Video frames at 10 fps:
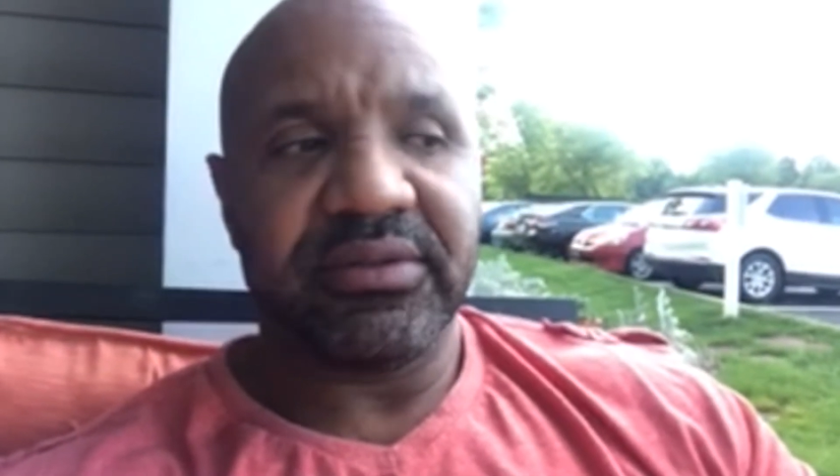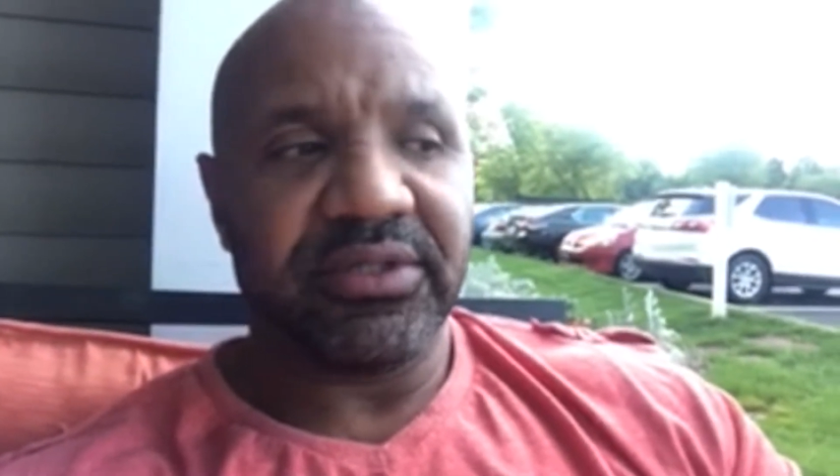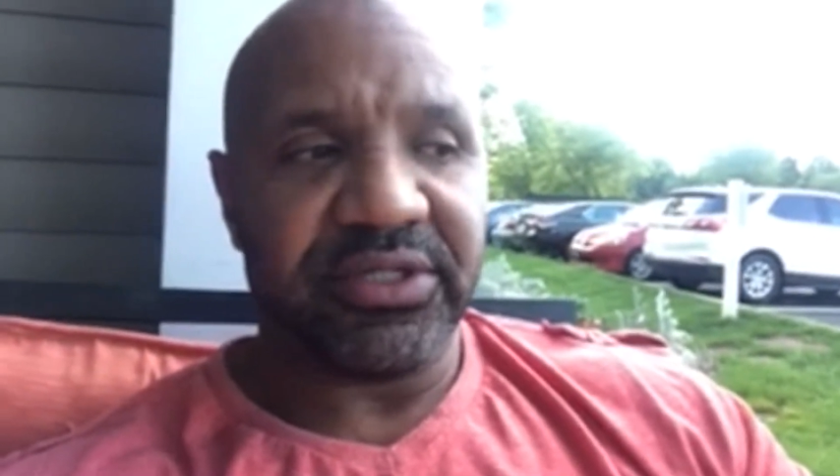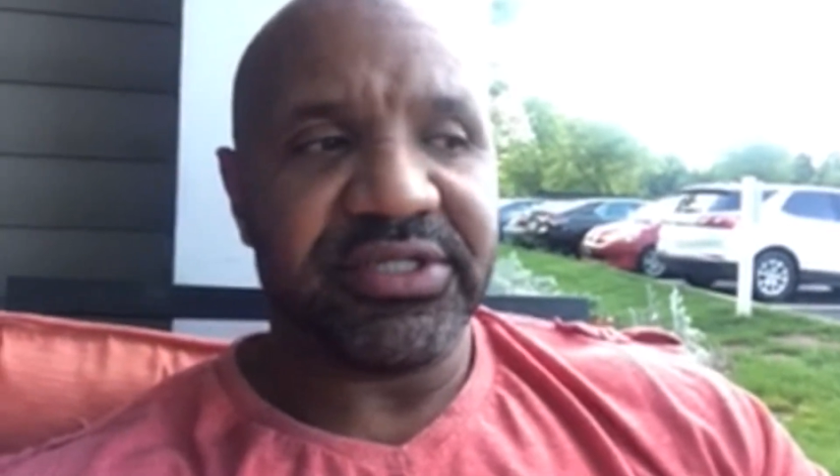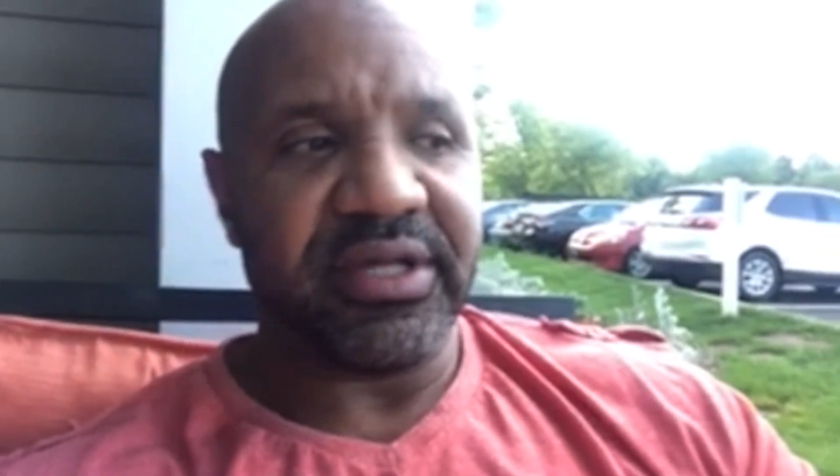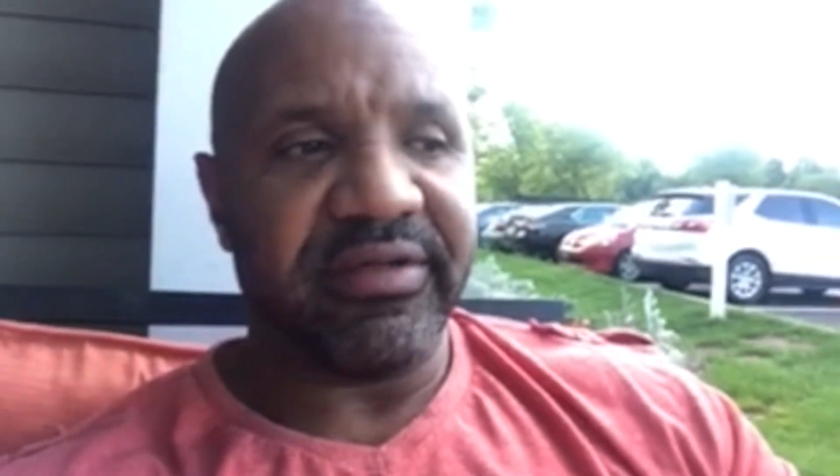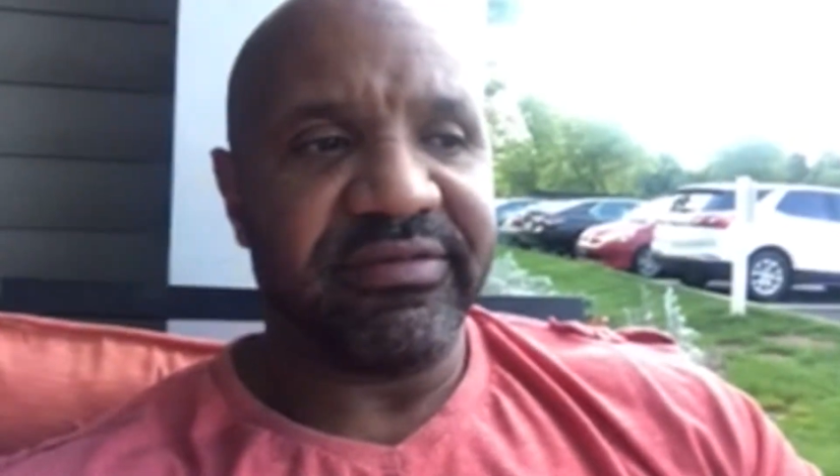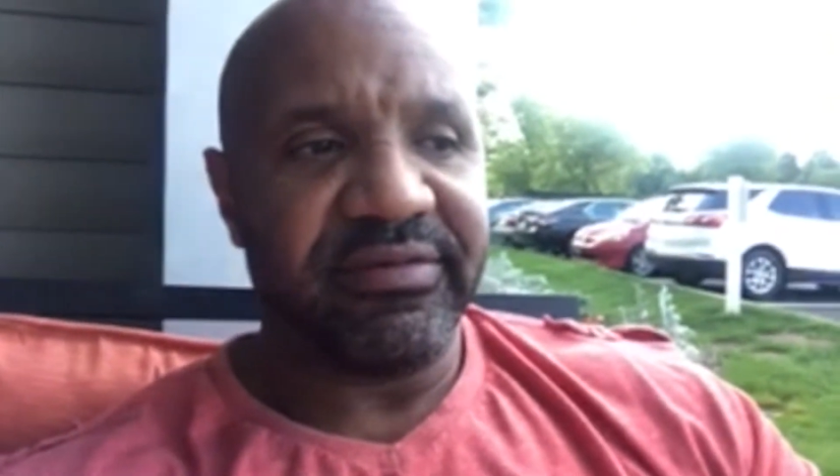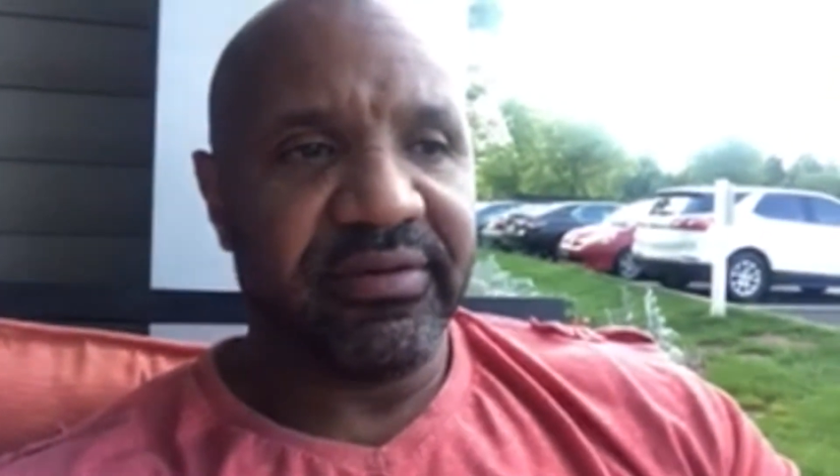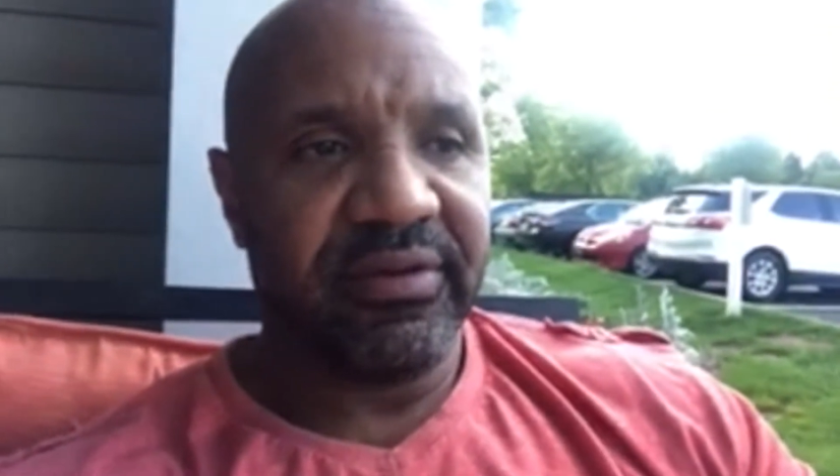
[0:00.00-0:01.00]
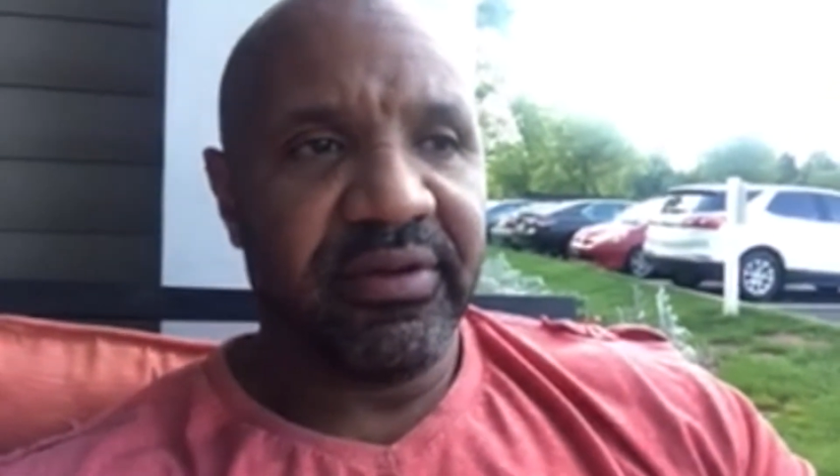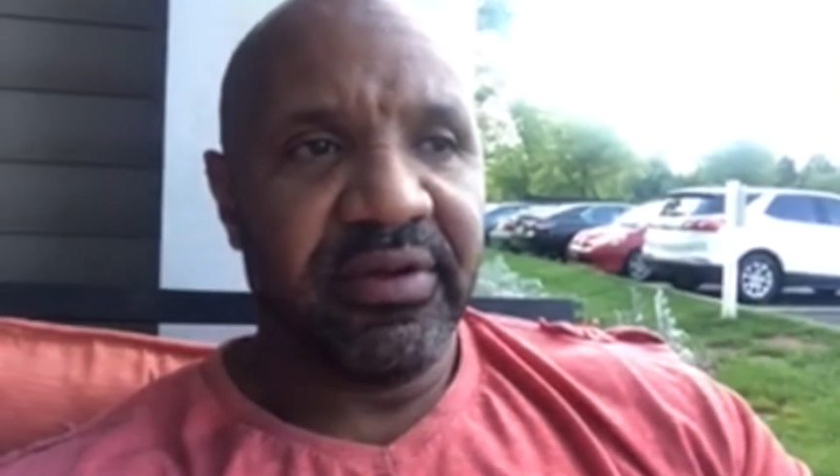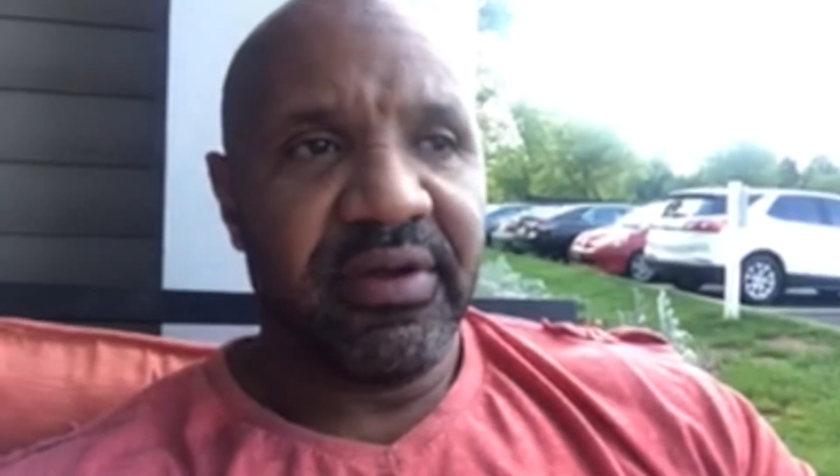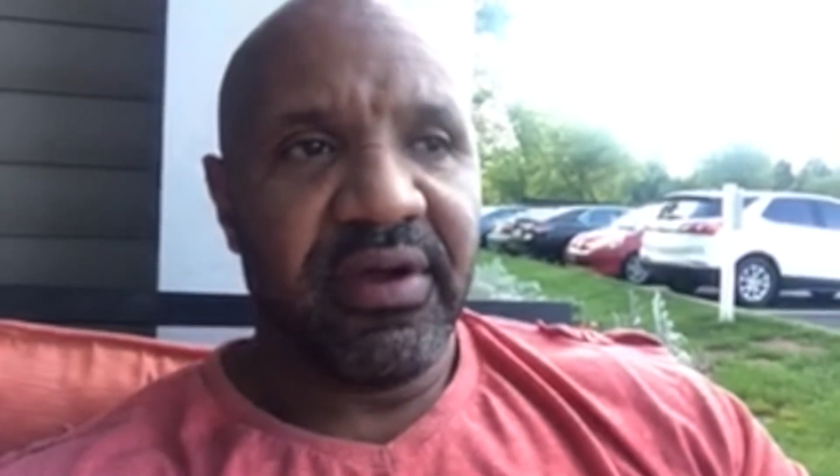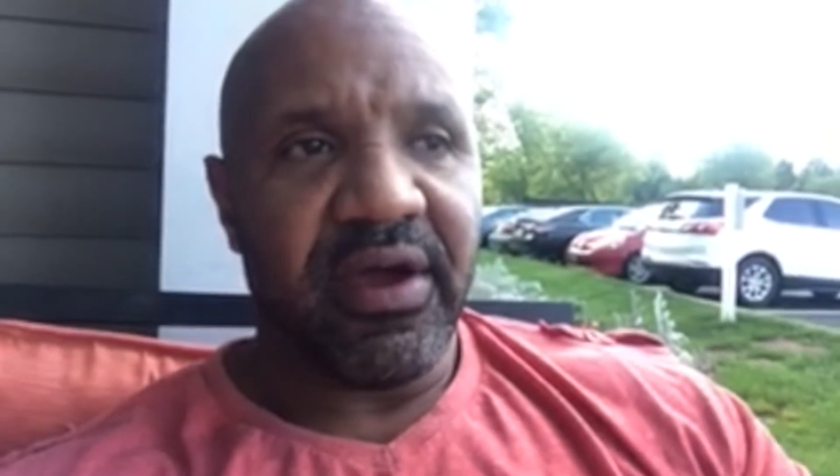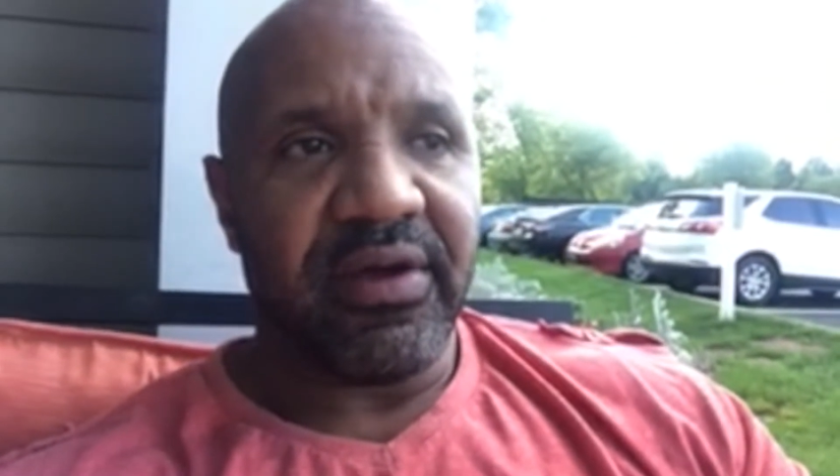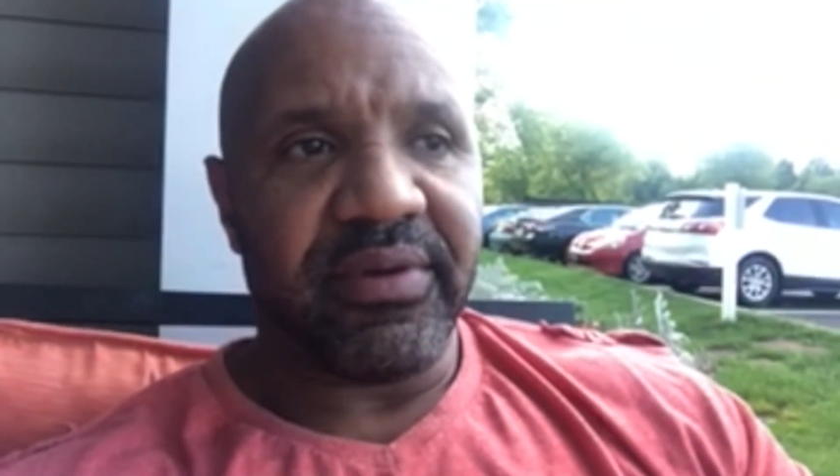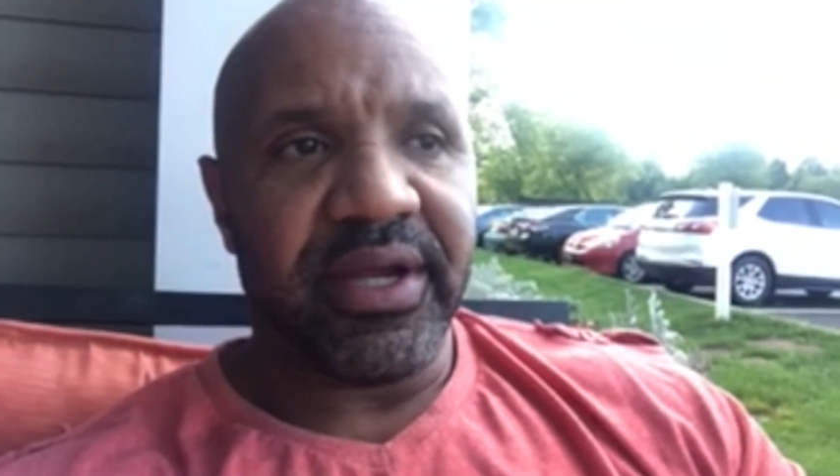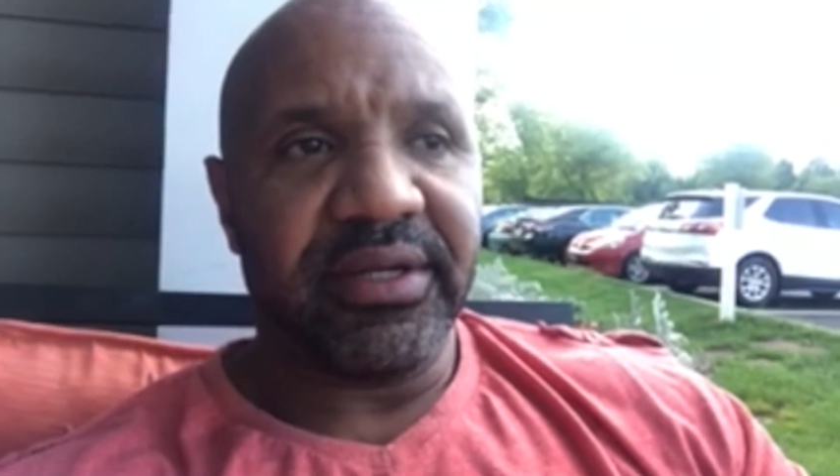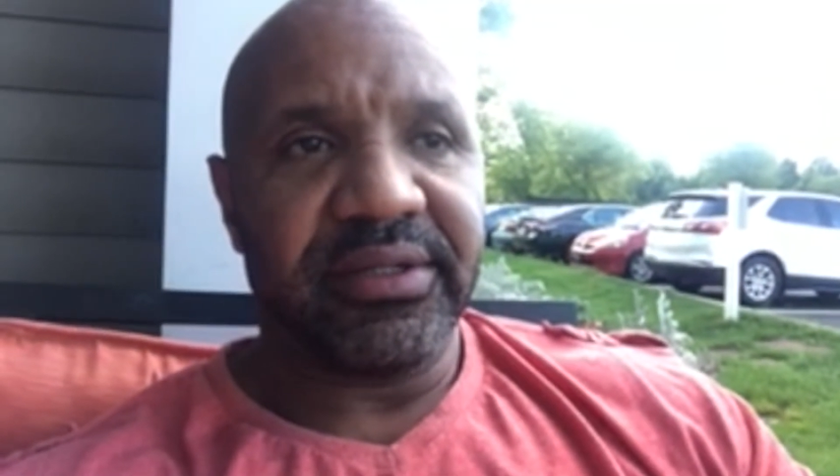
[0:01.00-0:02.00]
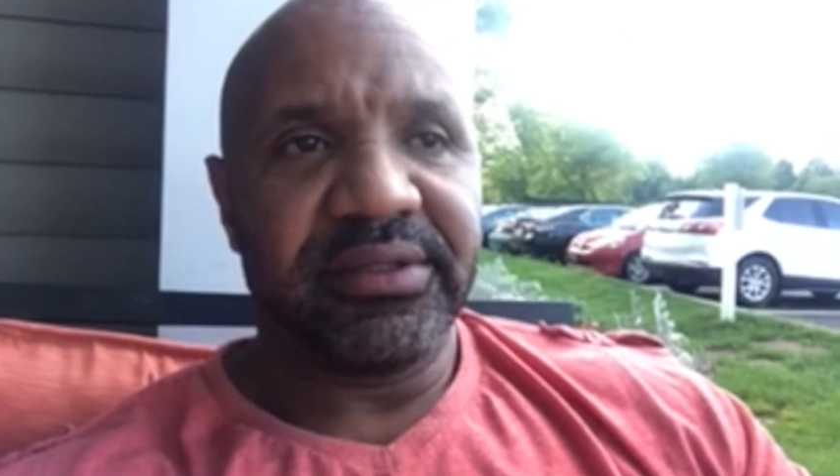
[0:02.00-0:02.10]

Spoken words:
yourself. Alright?